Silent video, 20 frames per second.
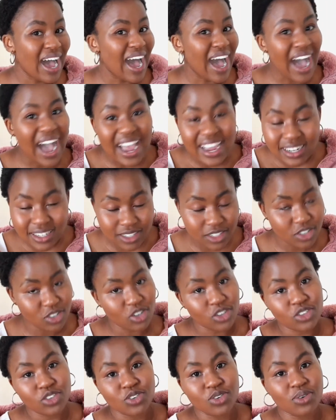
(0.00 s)
I did
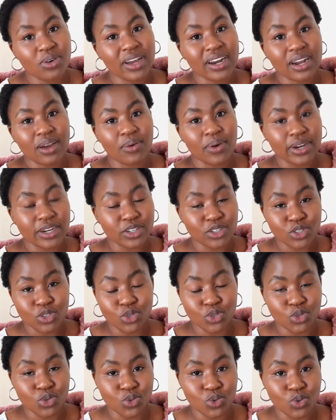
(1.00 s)
not know what I wanted to
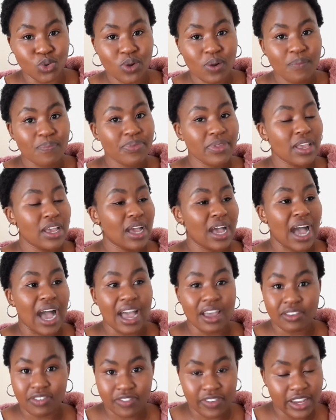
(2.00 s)
do.
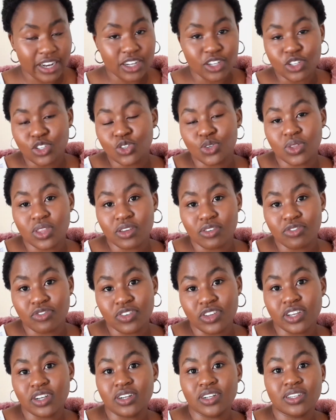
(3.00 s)
I fell into the
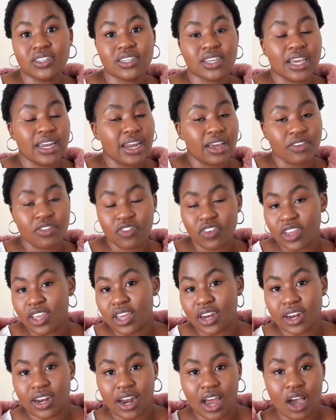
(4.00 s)
field and I
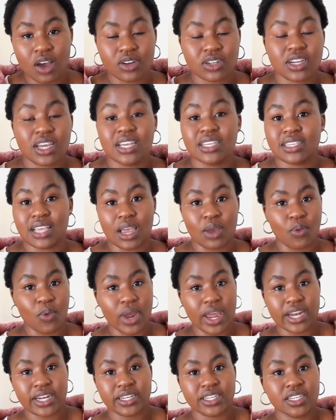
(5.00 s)
figured it out as I
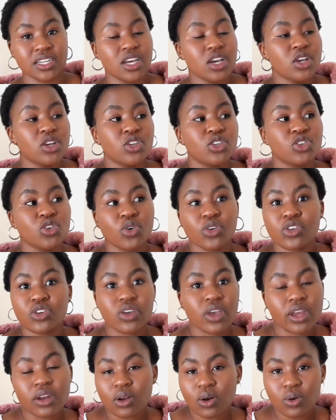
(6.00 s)
went. So you
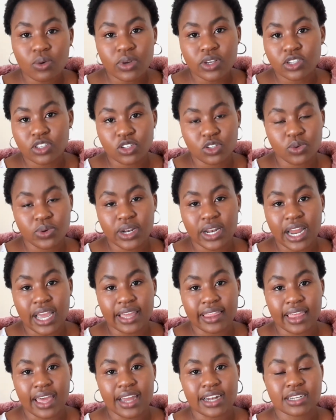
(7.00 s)
can always do it like
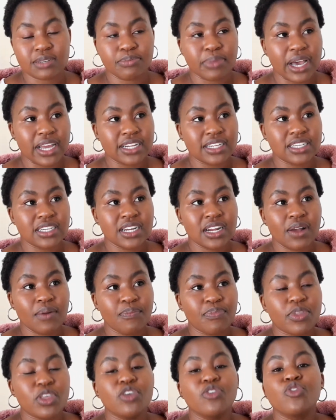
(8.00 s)
that. But
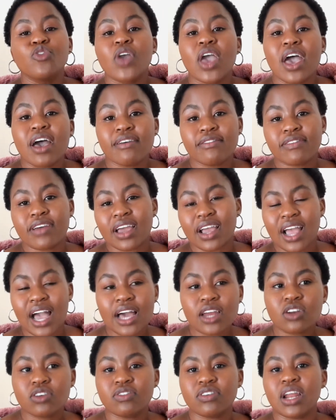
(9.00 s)
if you have
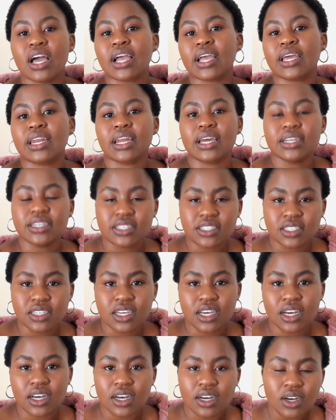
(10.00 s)
kind of like an
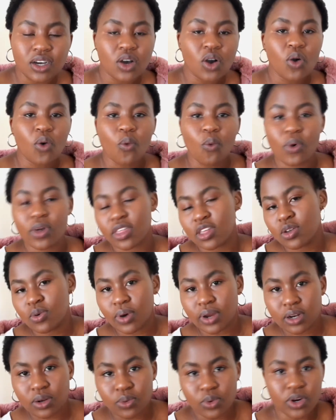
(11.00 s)
idea whether you
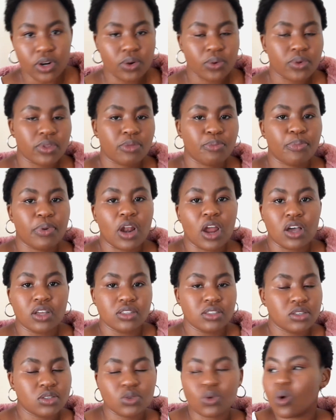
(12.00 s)
want to work with
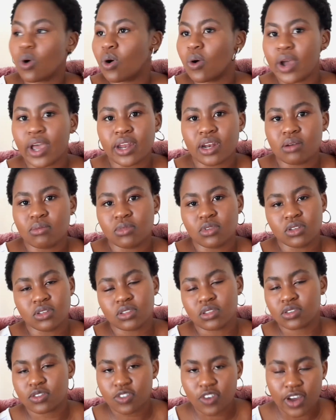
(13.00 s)
plants or
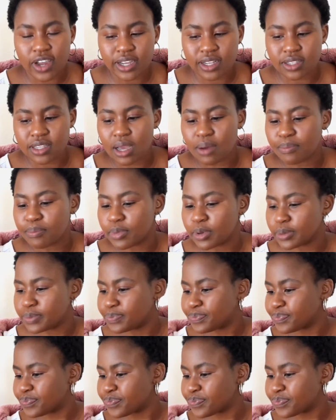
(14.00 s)
animals, for example.